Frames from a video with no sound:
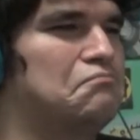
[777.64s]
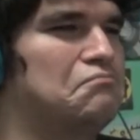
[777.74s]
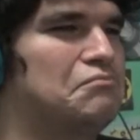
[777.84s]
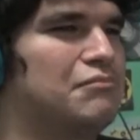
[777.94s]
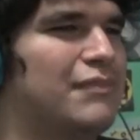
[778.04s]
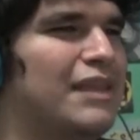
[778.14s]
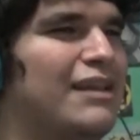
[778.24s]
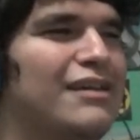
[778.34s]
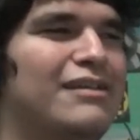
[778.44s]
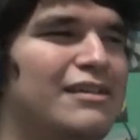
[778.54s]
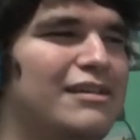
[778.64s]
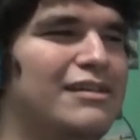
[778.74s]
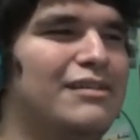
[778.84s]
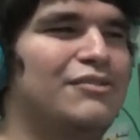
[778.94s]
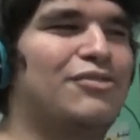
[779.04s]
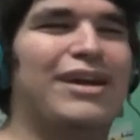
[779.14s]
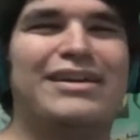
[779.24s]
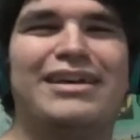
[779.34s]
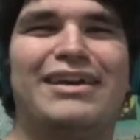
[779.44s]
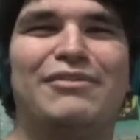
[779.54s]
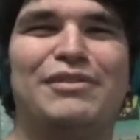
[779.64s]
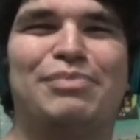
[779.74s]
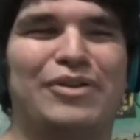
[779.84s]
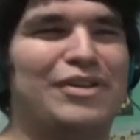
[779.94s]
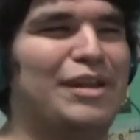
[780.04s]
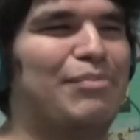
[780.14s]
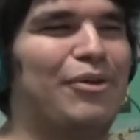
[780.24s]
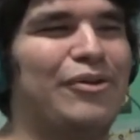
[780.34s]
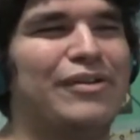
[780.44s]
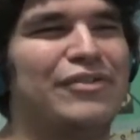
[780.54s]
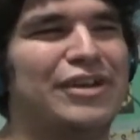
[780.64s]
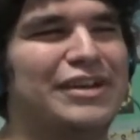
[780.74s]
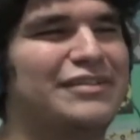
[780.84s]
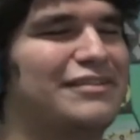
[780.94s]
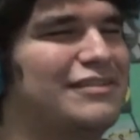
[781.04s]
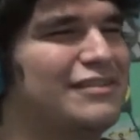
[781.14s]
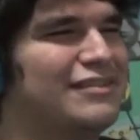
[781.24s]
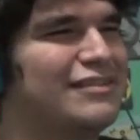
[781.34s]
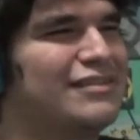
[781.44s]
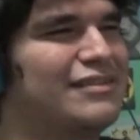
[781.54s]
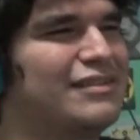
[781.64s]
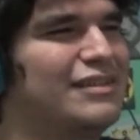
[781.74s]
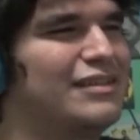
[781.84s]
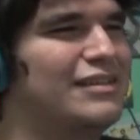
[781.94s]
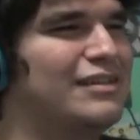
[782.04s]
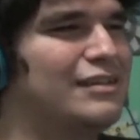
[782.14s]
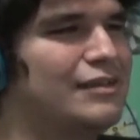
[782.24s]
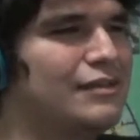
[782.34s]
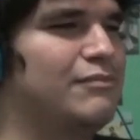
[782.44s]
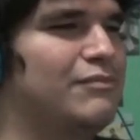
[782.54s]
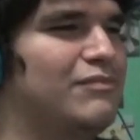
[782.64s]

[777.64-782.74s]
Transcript: Dragonite. Dragonite was barely a part of it. Grovyle, Silver's partner.